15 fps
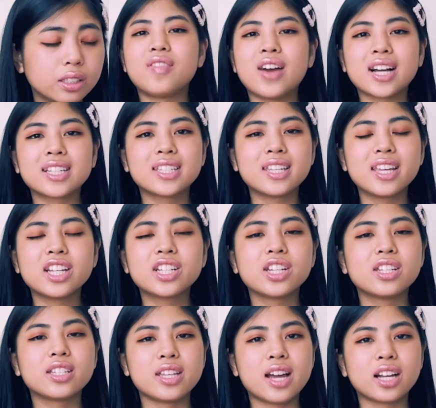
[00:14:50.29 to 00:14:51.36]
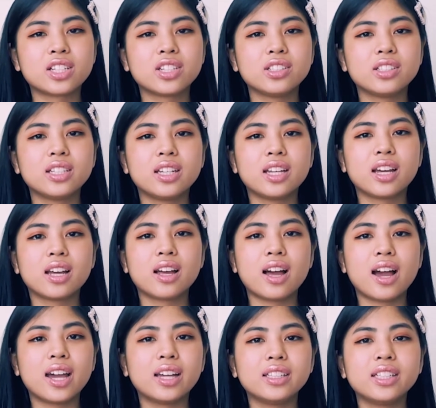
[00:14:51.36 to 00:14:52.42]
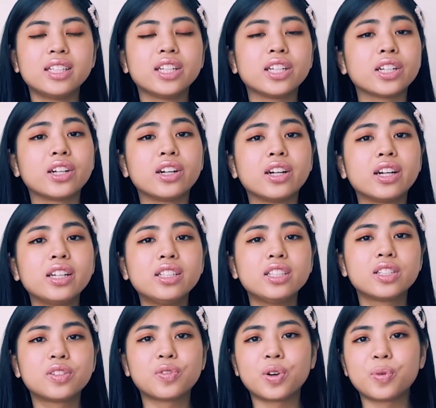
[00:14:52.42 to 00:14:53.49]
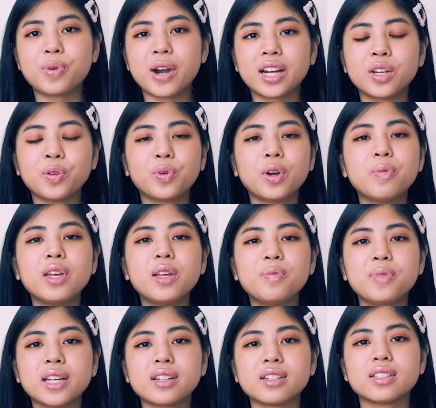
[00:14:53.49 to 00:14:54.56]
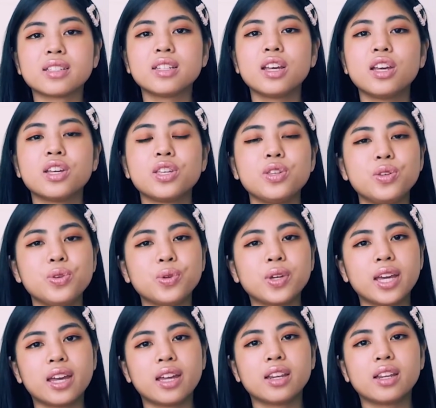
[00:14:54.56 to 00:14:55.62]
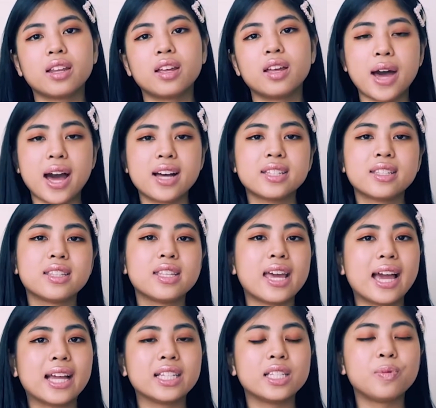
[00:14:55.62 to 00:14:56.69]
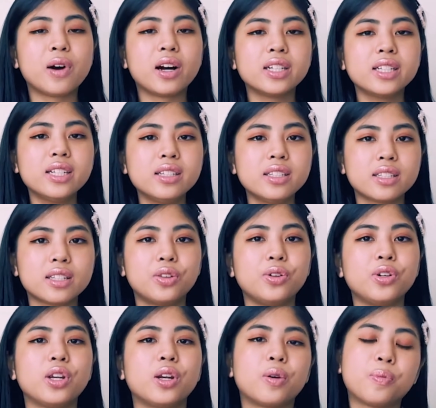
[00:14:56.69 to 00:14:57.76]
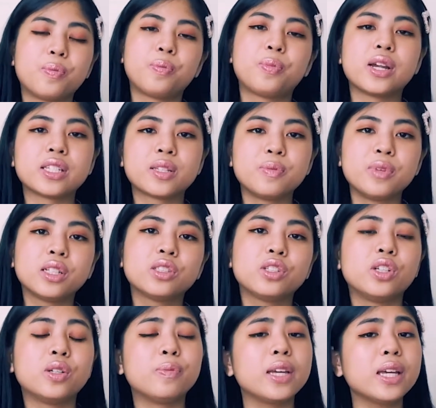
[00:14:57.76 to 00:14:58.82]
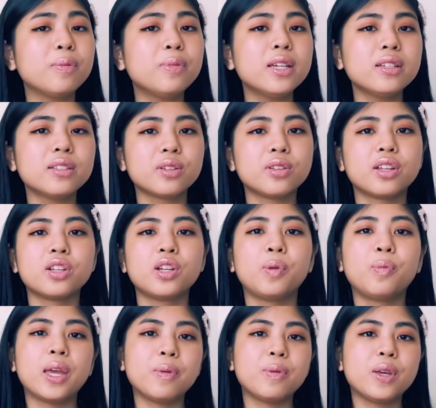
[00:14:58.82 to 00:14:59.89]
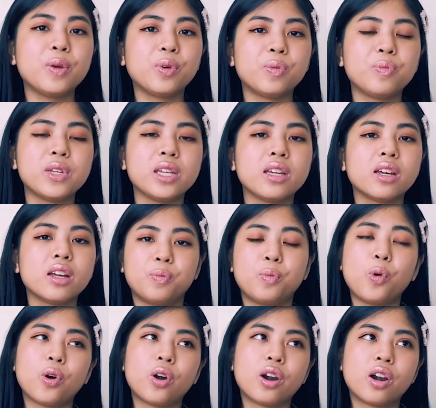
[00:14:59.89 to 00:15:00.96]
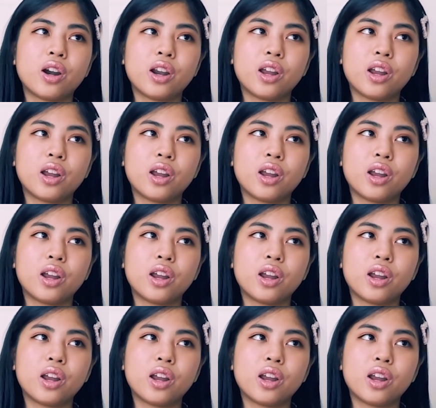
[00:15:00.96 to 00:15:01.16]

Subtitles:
Vaccination is actually highly encouraged for pregnant women because you can pass the antibodies through your breast milk to your baby, so then your baby would be more